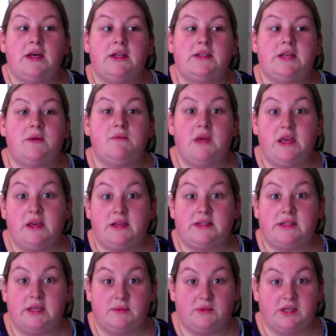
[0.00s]
to me
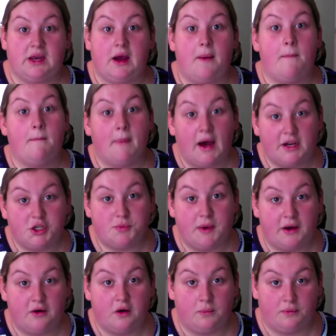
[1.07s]
seems like a much
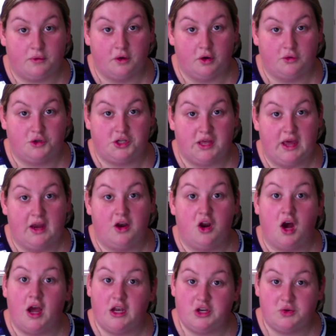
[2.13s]
better approach than
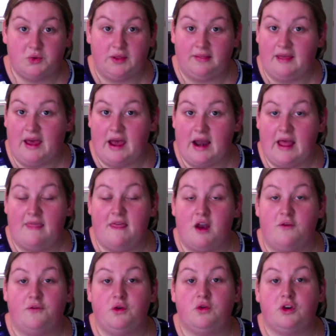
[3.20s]
not doing that and then a
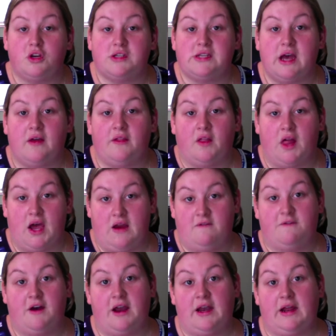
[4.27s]
few years down the line
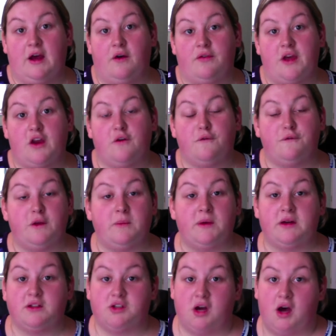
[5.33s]
finding out that your
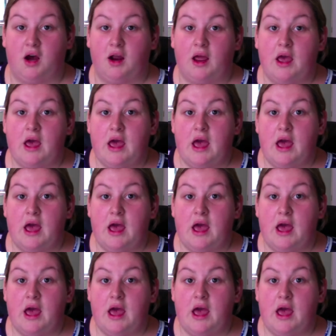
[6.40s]
female dog